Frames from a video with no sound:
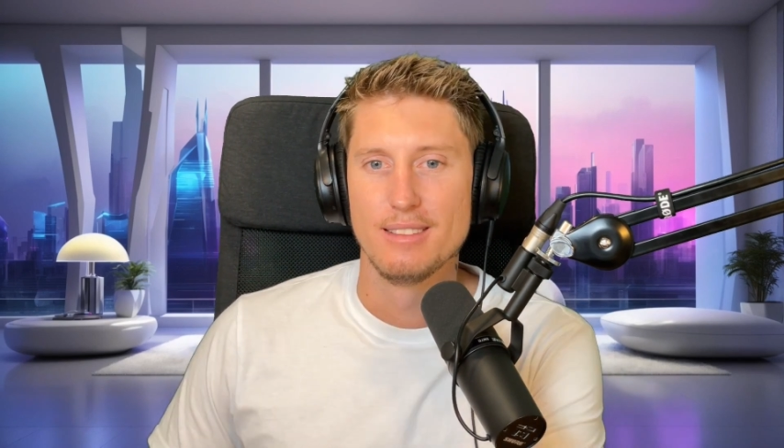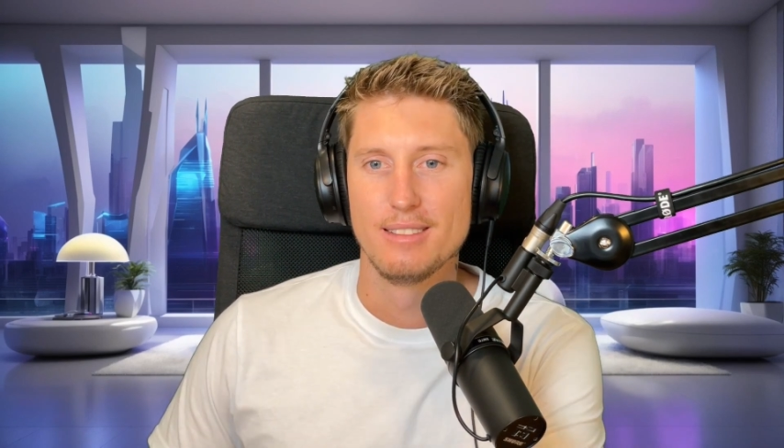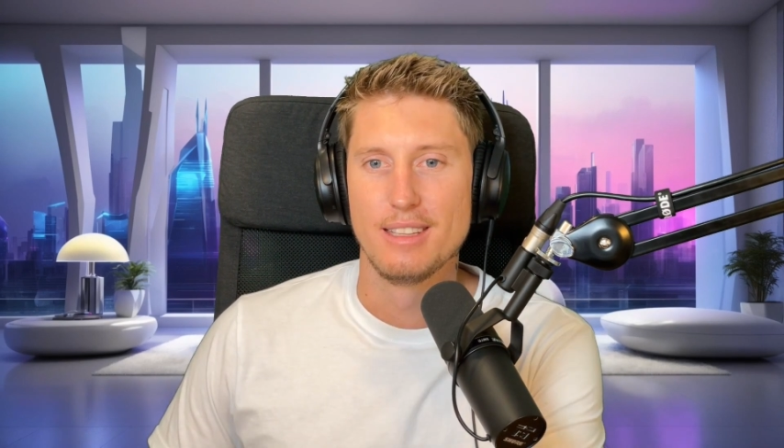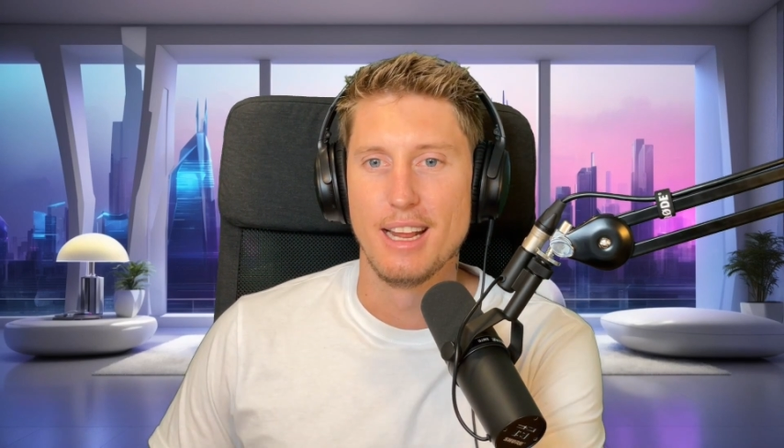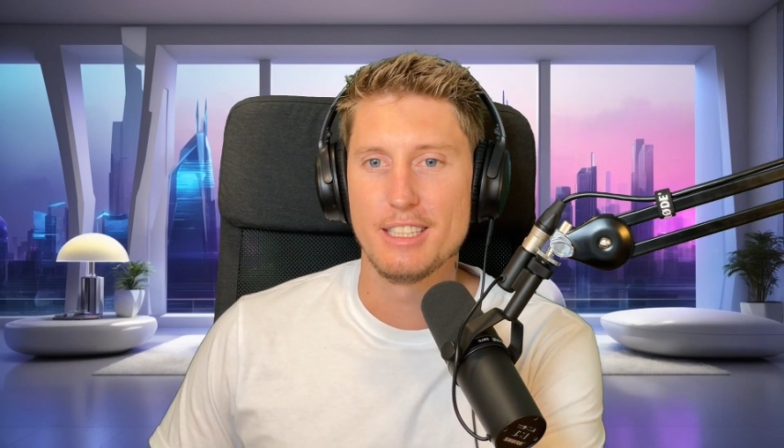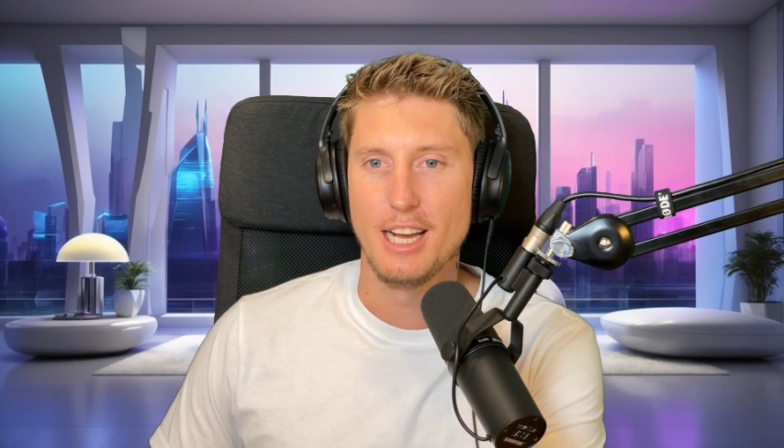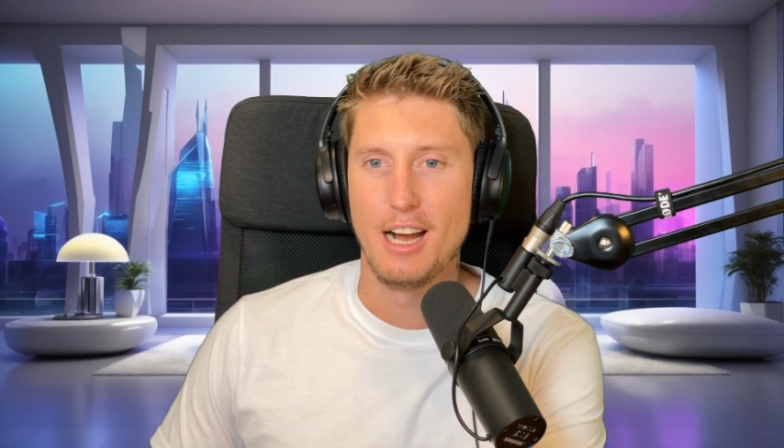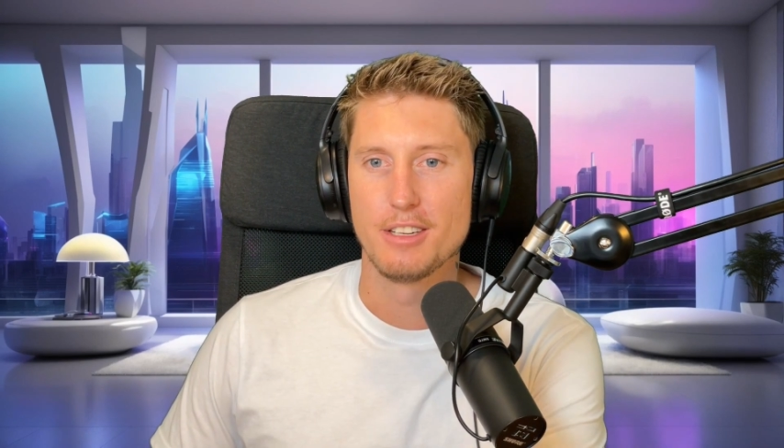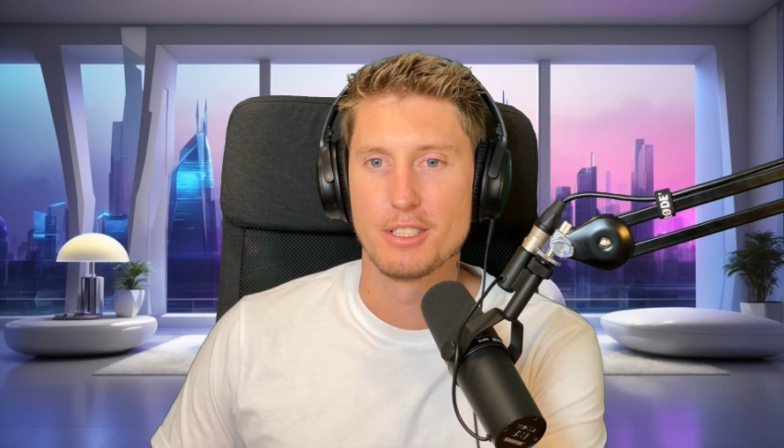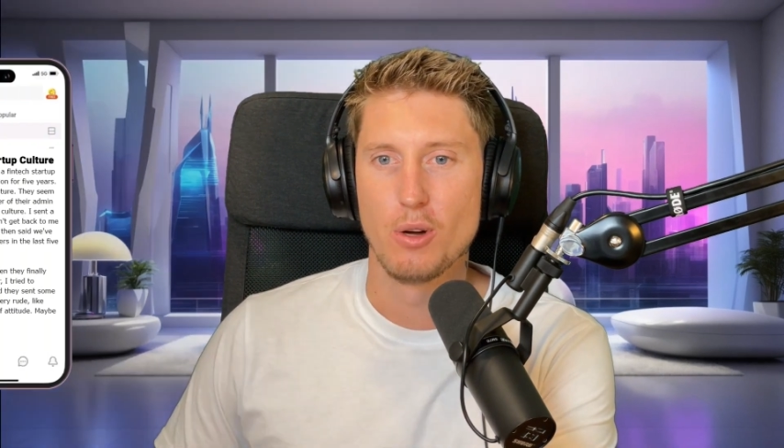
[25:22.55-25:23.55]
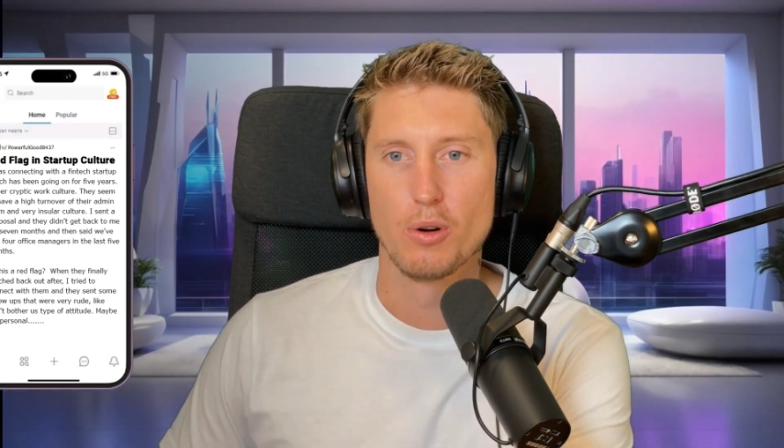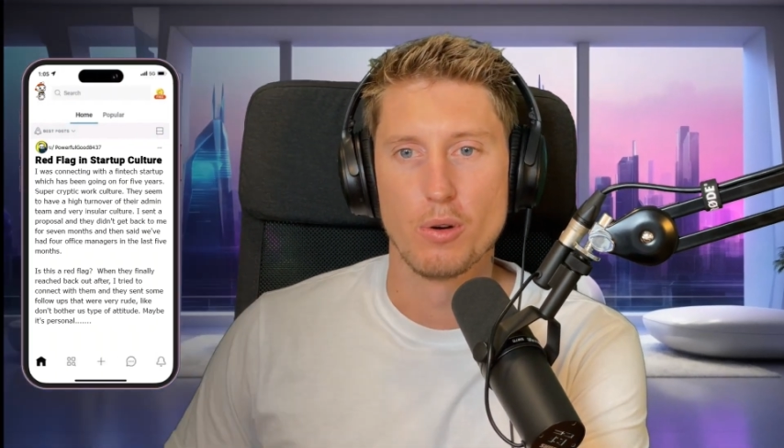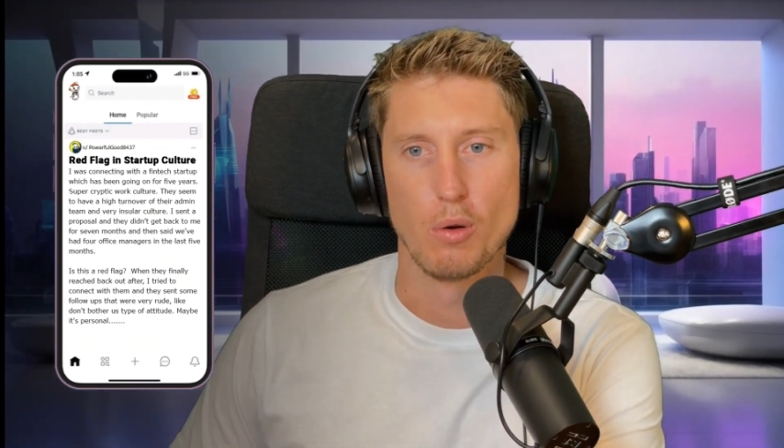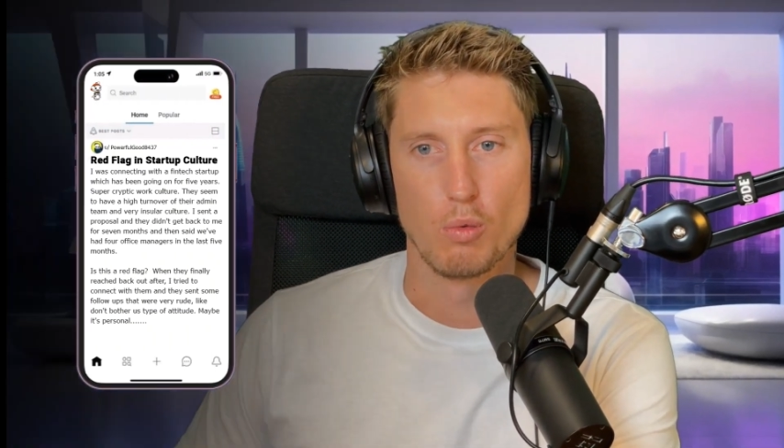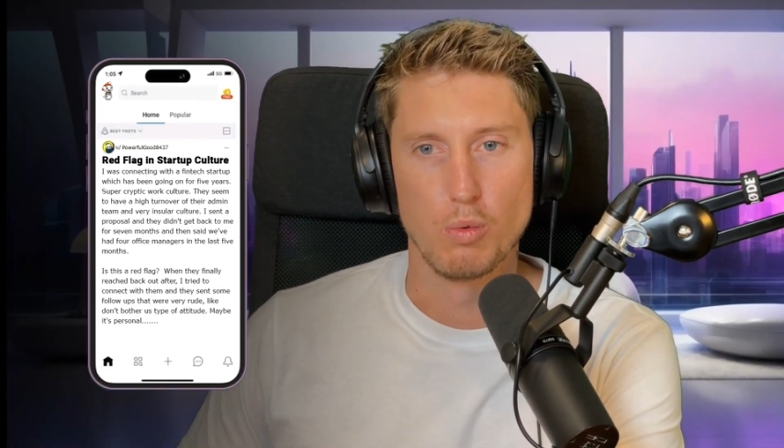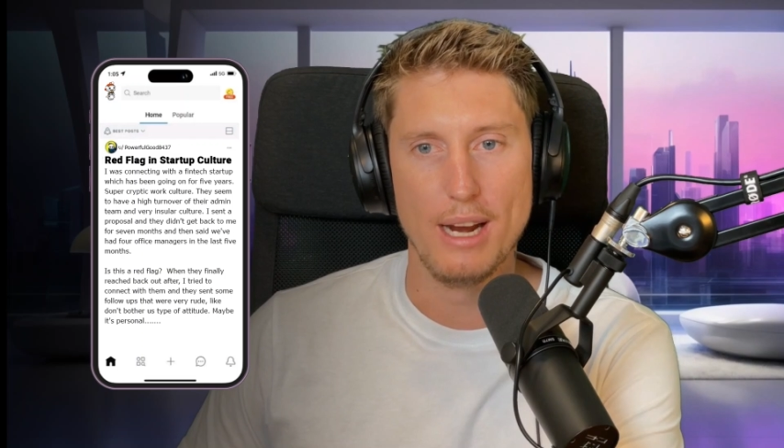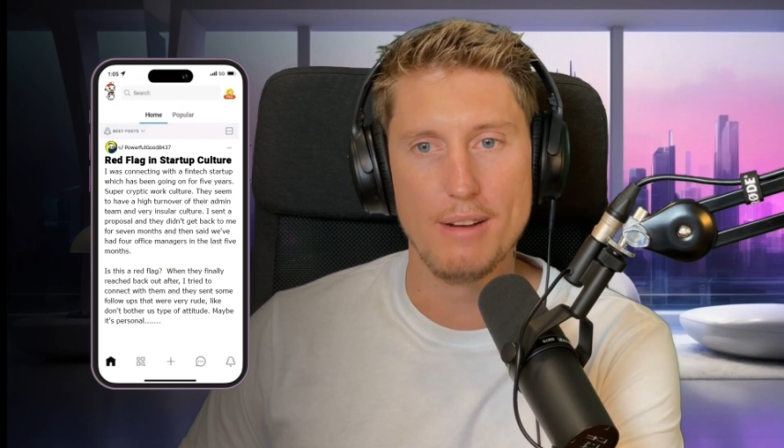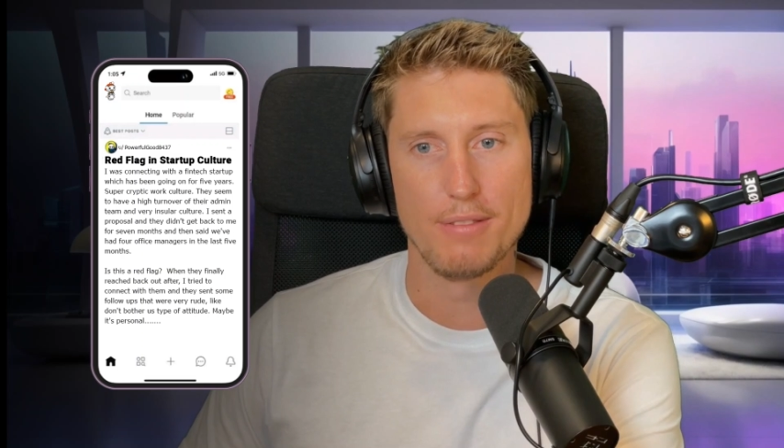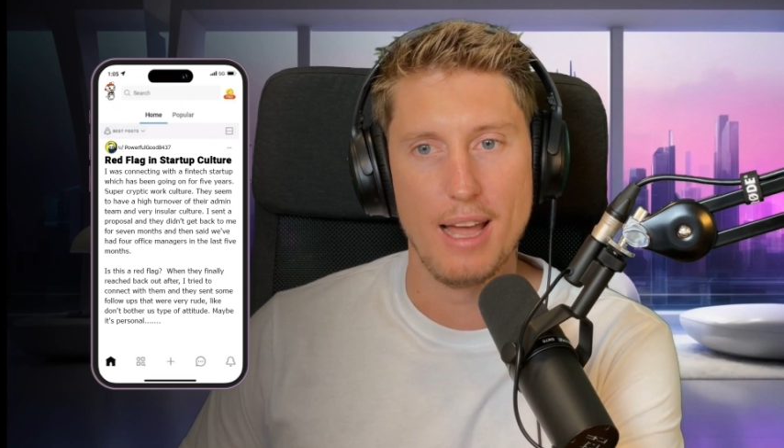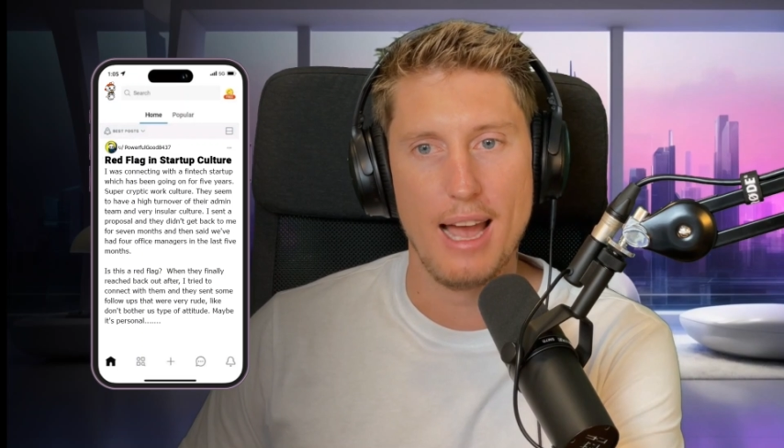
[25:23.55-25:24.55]
The next challenge is called Red
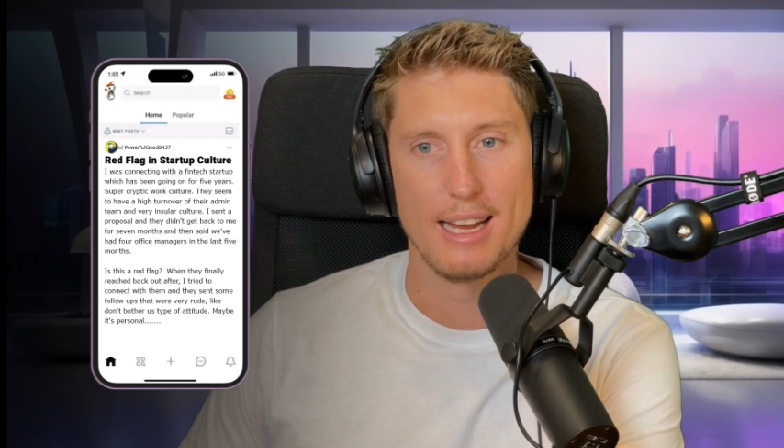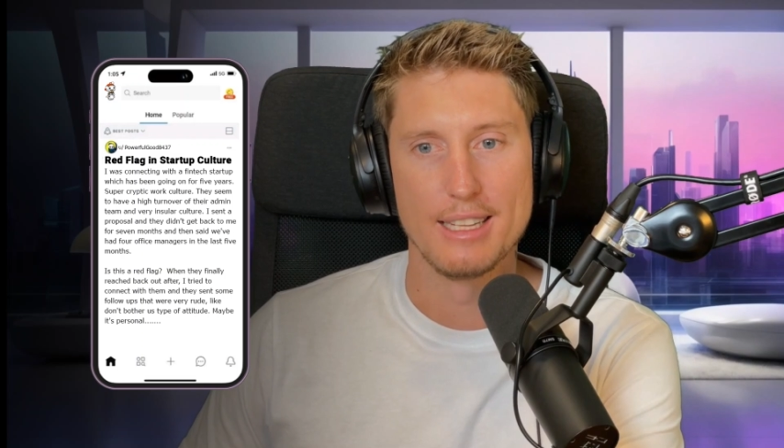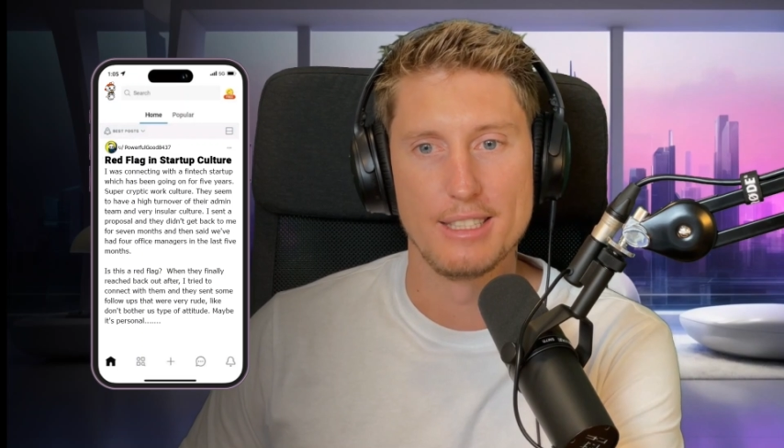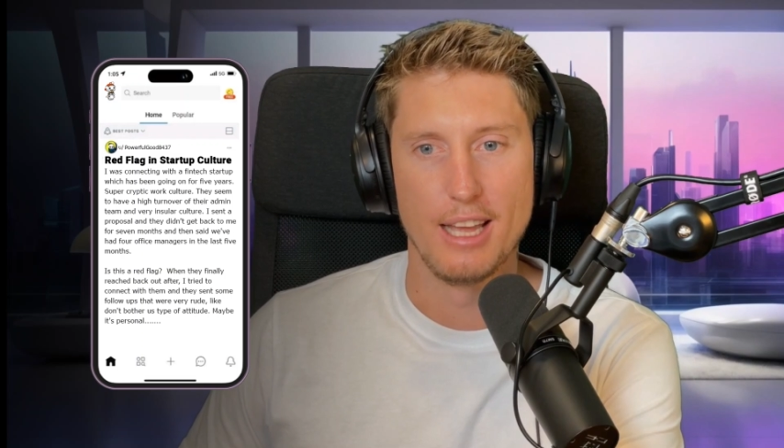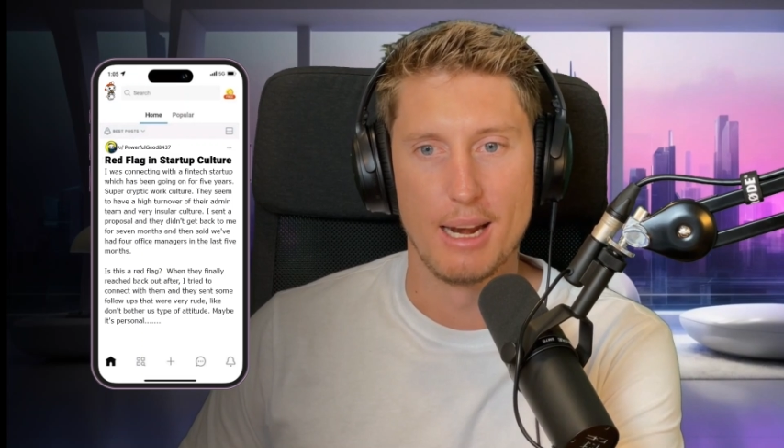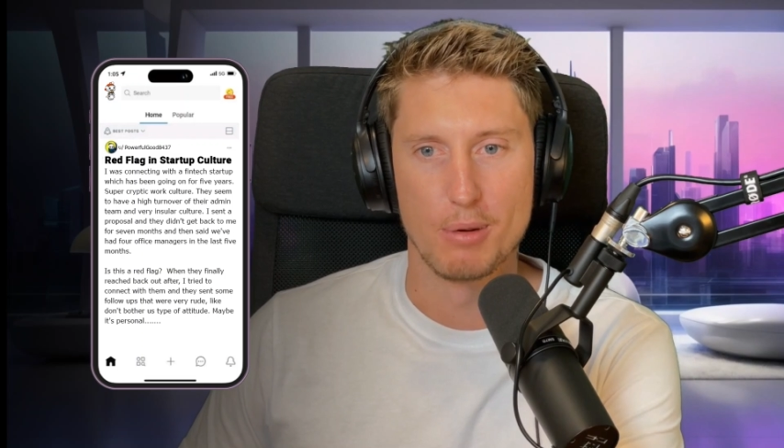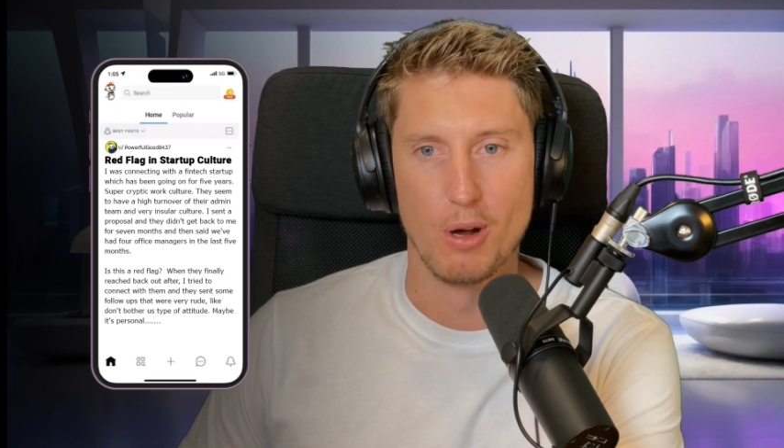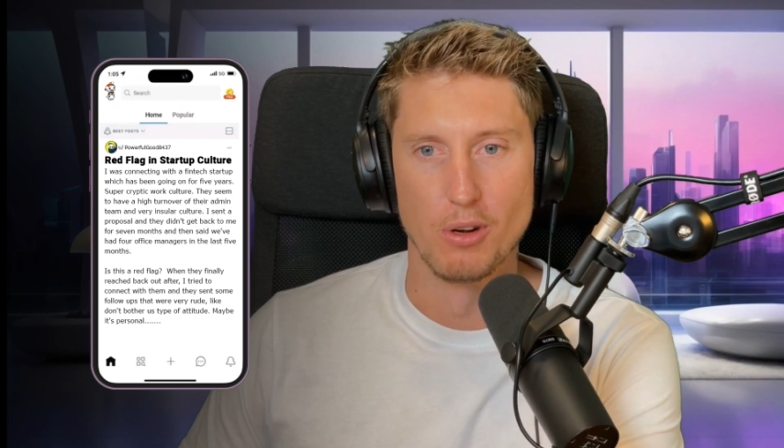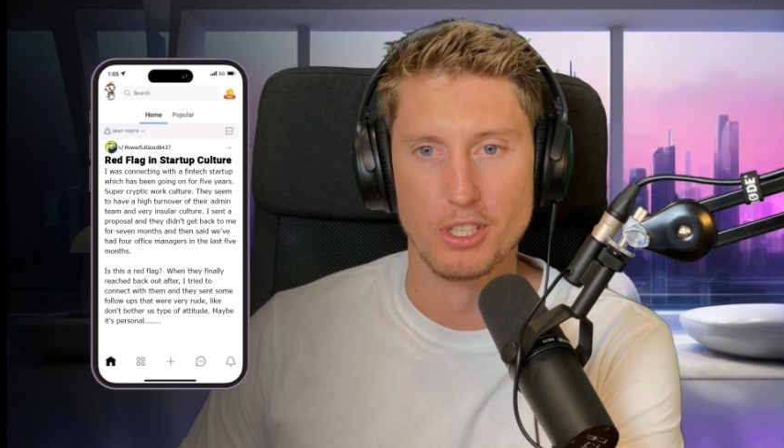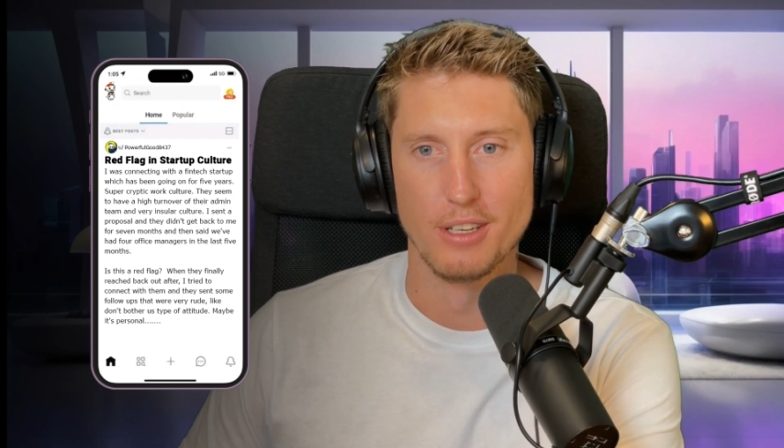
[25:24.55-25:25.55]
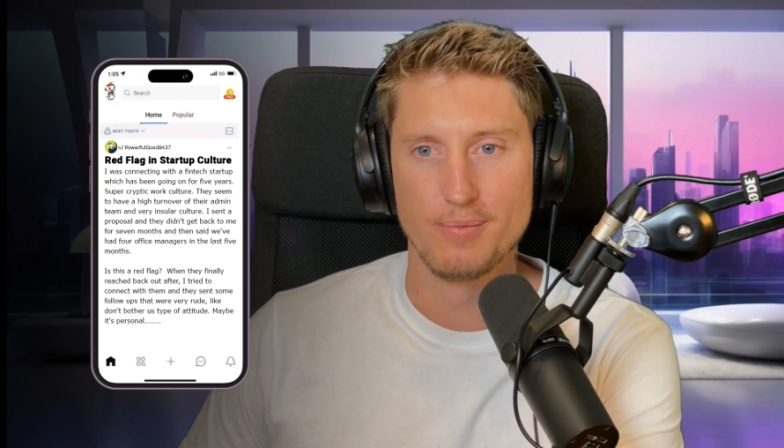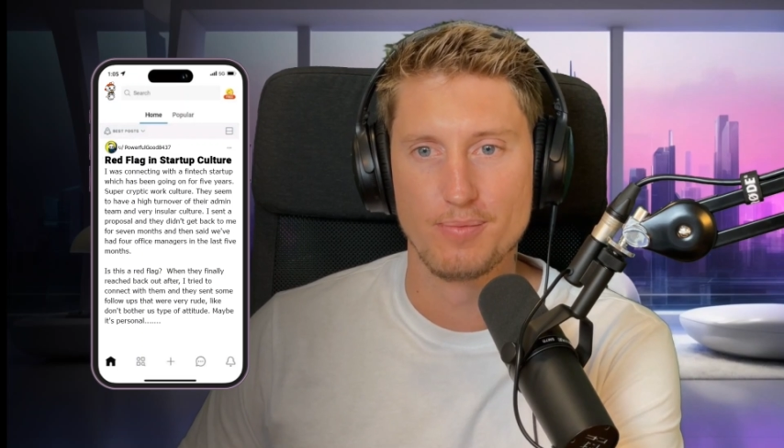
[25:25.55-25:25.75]
Flag in Startup Culture.